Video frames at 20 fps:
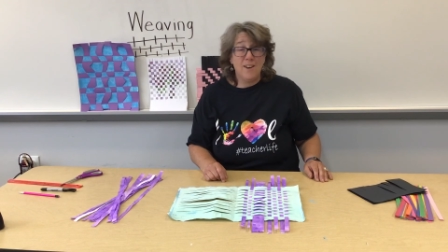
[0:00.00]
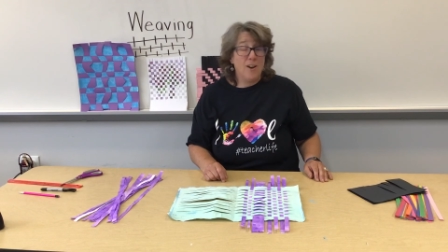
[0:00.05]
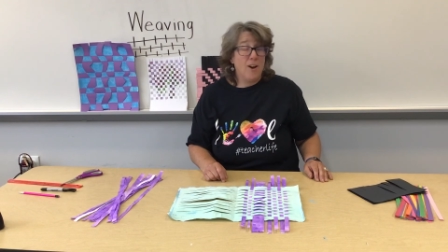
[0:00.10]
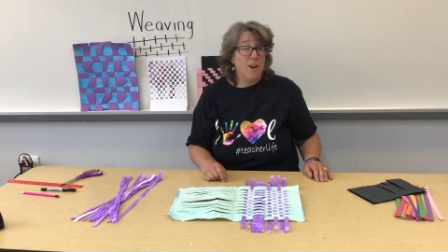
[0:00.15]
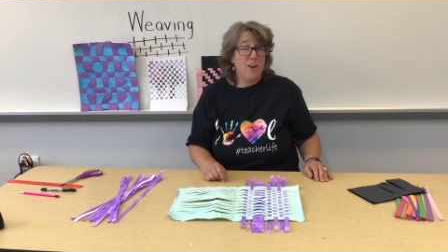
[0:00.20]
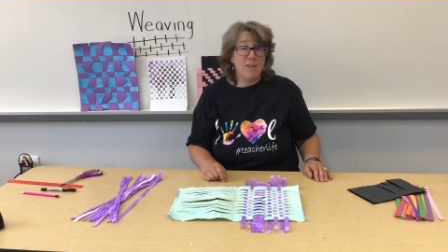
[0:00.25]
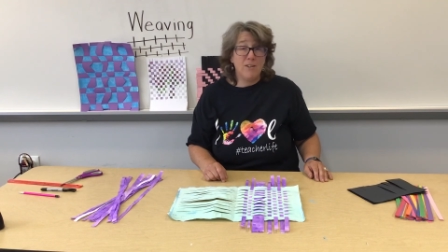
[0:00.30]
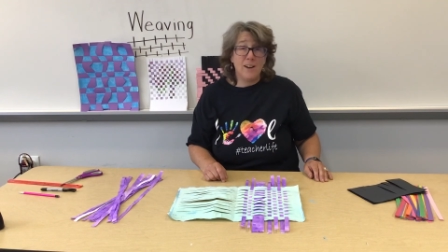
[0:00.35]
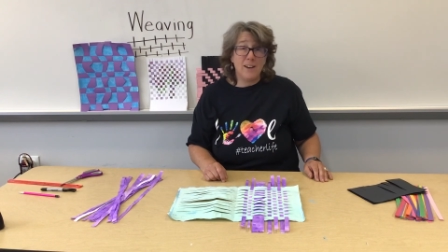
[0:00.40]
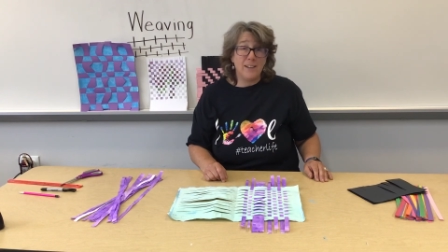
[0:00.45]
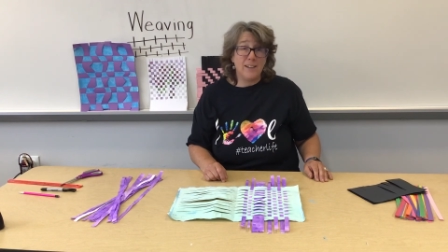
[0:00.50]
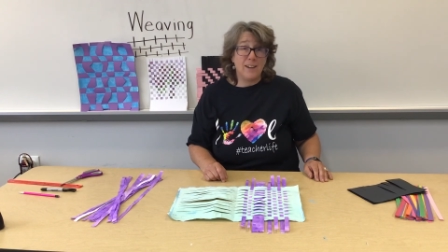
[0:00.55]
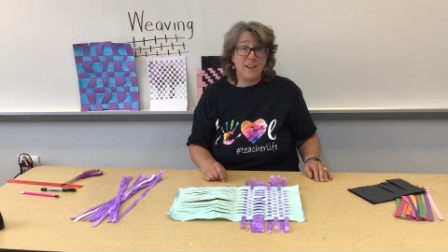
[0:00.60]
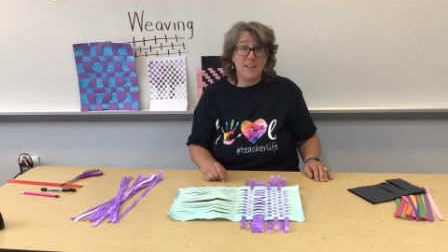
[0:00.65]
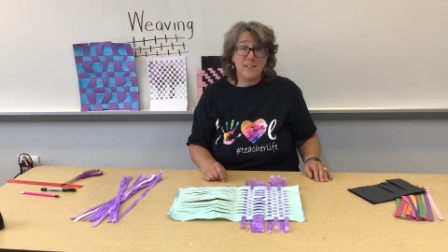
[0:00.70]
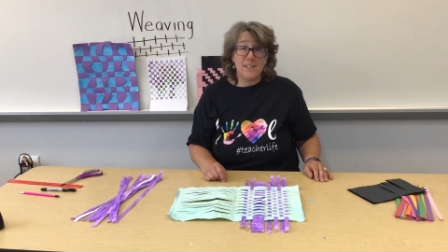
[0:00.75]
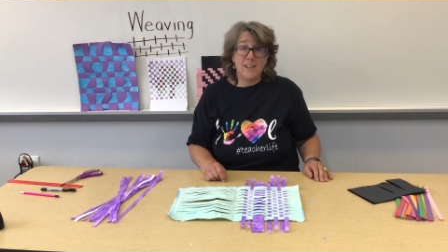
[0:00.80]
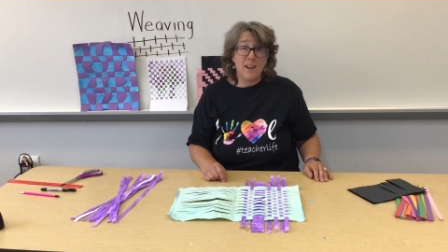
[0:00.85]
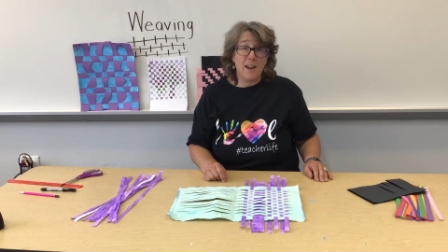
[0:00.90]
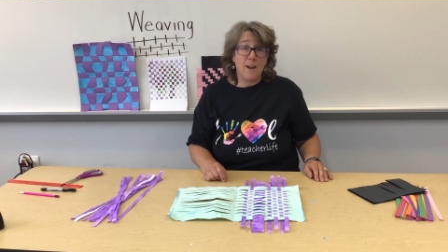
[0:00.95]
All right,
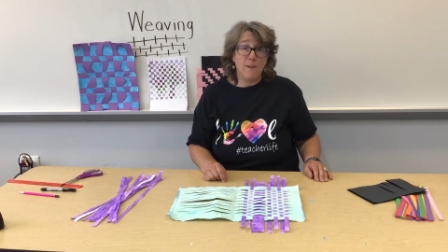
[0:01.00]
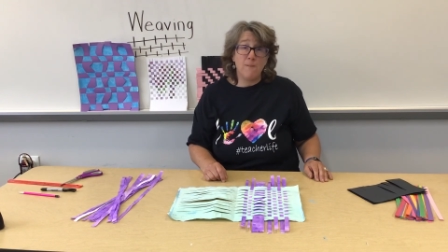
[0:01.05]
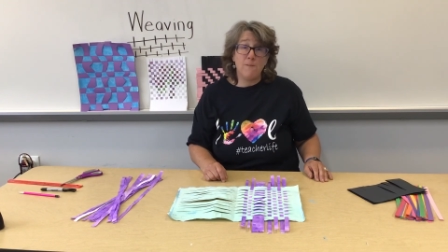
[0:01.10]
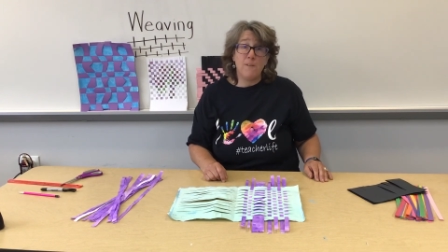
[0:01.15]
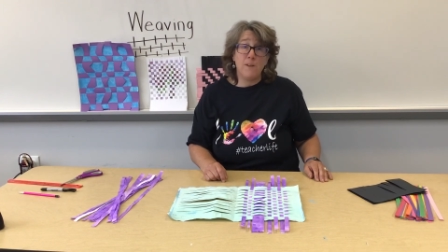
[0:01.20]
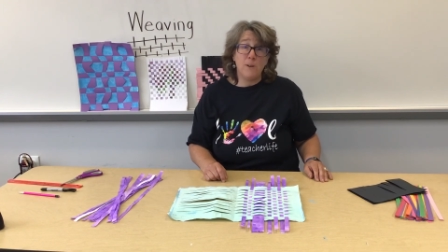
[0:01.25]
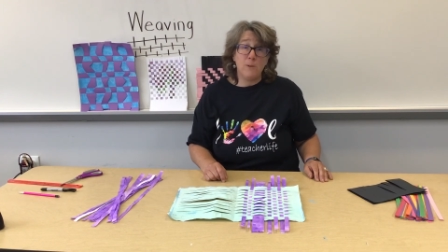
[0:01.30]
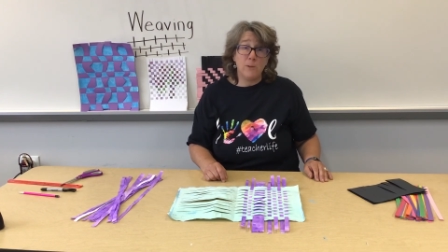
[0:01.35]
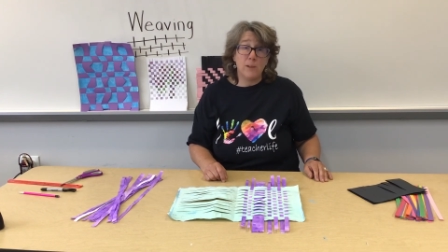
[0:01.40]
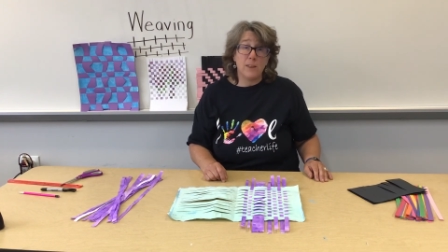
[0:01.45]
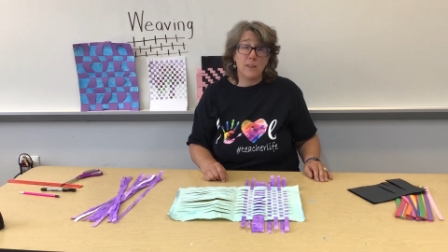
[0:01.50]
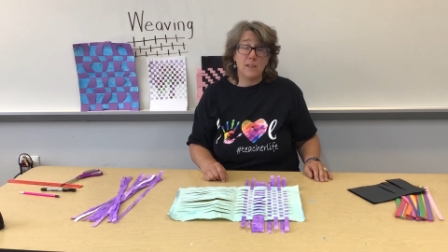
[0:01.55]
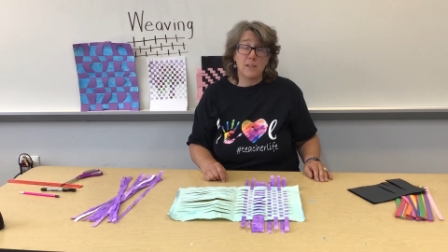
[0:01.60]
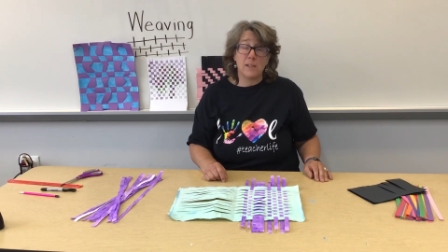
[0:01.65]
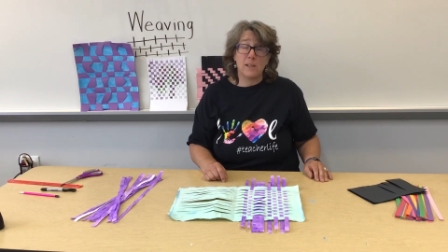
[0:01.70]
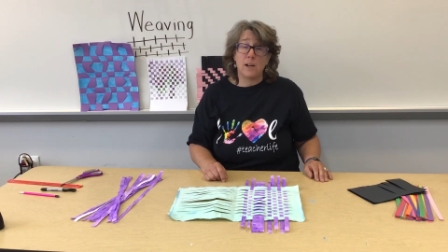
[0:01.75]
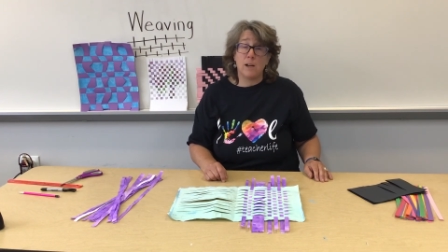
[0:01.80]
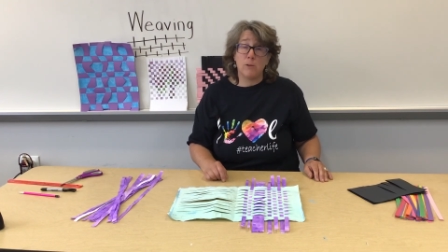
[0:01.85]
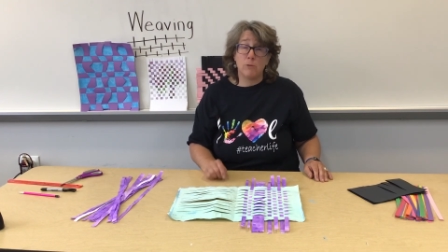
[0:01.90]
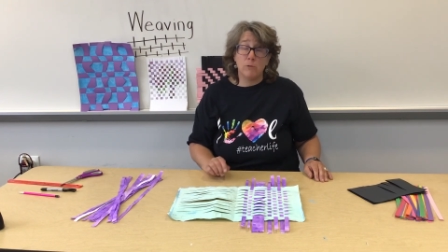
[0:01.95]
guys, have fun with this,
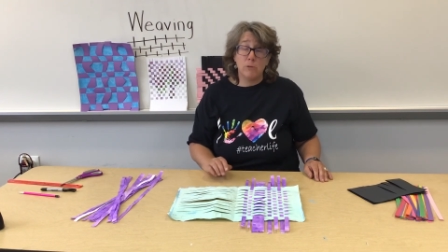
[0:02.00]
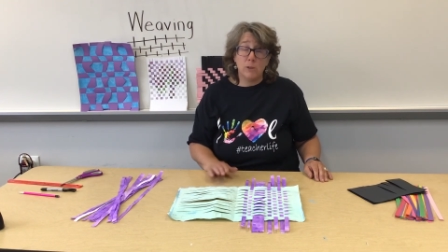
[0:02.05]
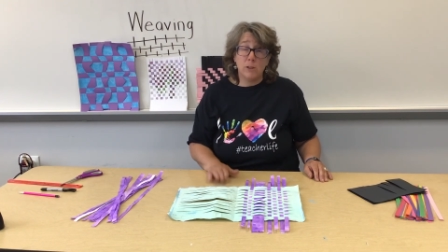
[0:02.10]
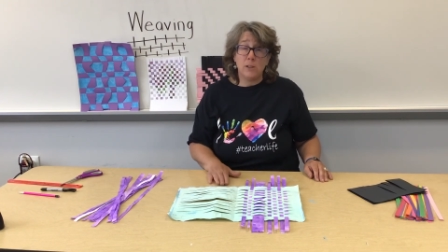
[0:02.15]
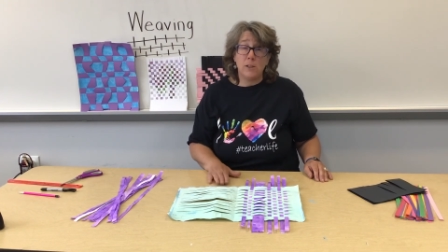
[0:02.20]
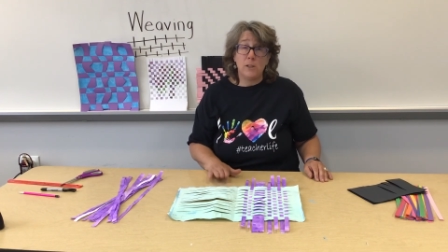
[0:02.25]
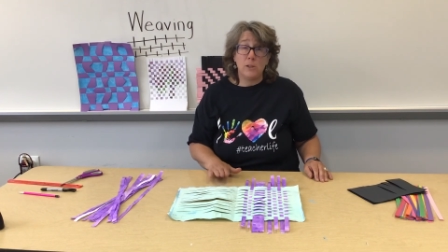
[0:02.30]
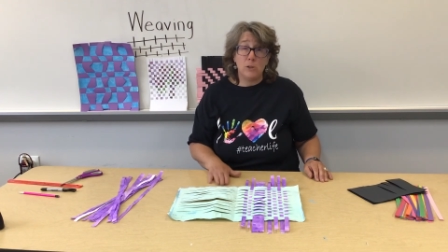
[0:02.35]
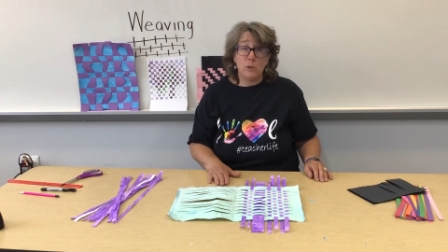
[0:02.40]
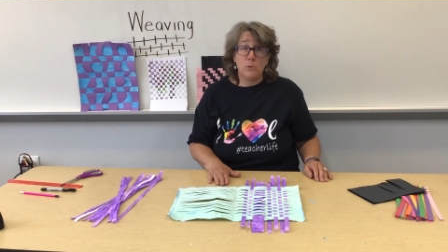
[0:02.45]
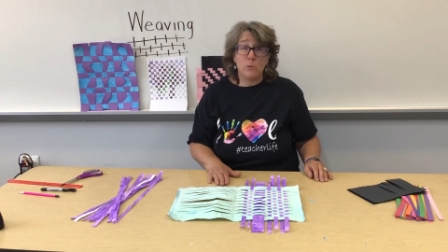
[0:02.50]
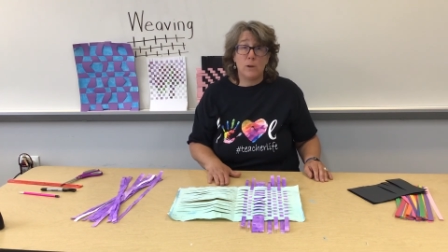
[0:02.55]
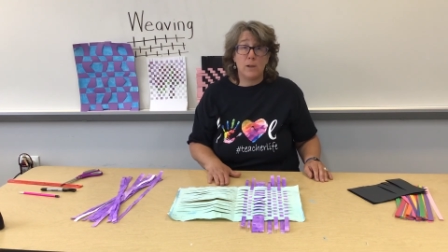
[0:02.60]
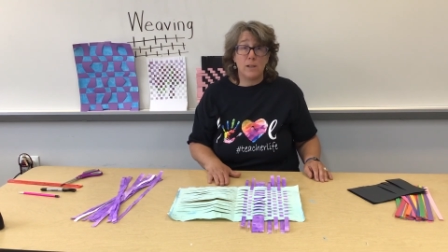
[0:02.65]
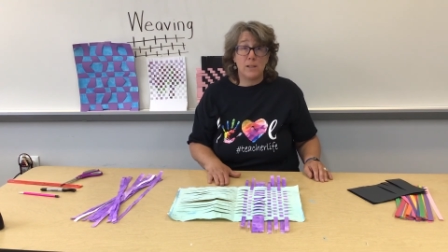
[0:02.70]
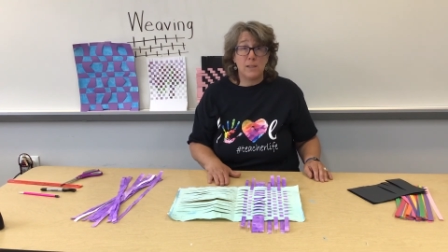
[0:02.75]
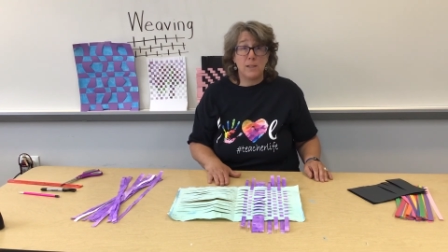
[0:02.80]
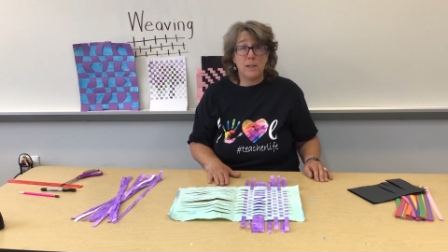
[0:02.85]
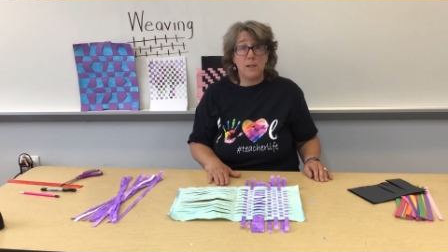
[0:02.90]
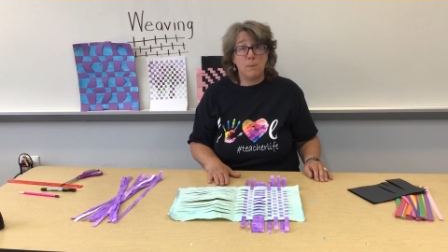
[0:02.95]
and I really do want
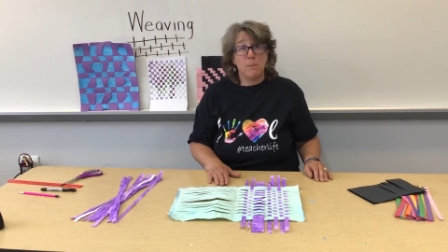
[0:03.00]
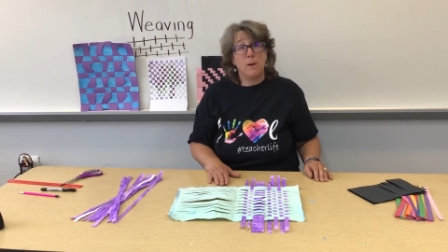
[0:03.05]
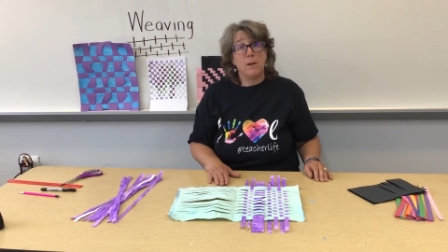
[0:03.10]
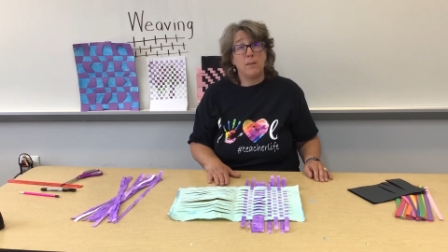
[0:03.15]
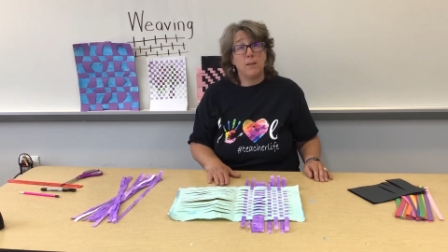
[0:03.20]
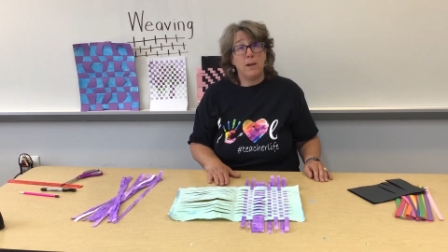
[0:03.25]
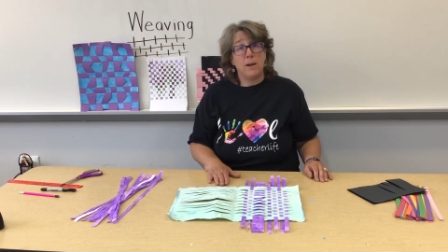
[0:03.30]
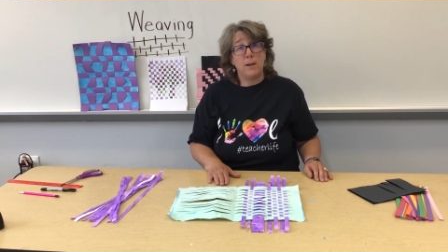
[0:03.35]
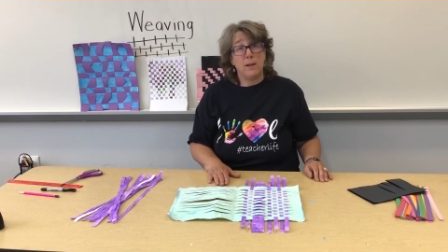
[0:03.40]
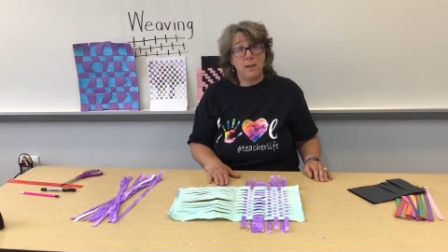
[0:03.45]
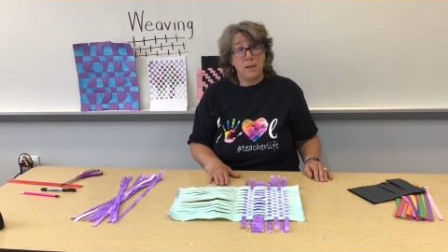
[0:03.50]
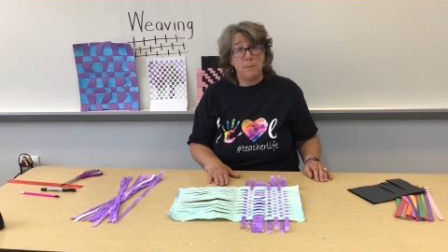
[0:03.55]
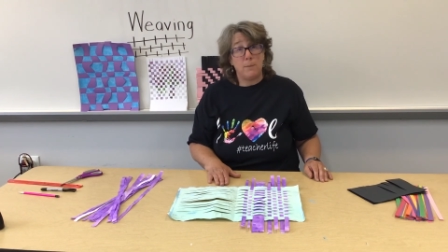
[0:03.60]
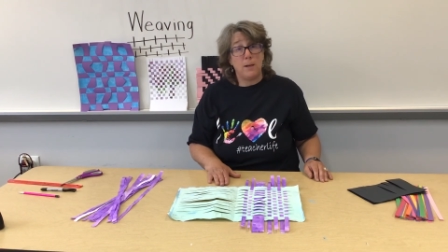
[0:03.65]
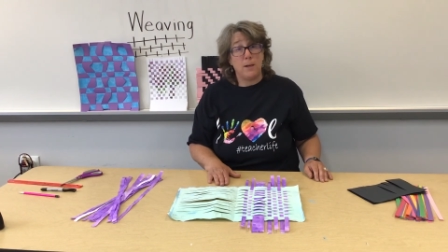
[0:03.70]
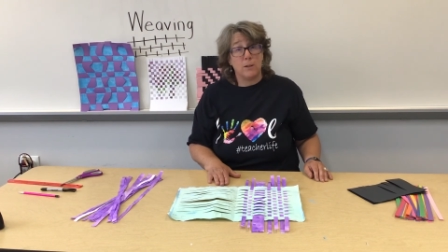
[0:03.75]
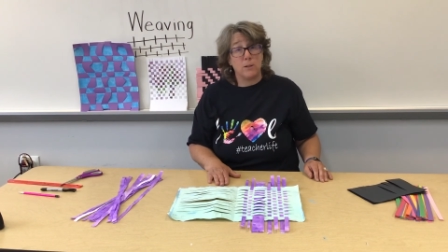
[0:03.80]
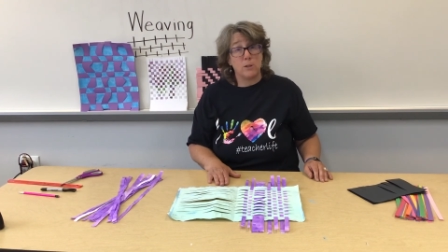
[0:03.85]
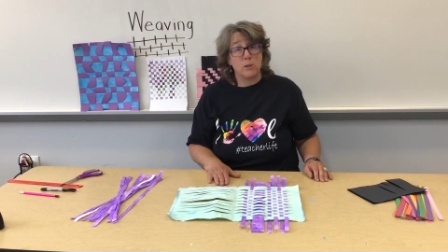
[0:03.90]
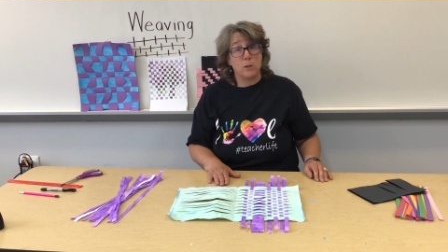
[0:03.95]
to see them on that email.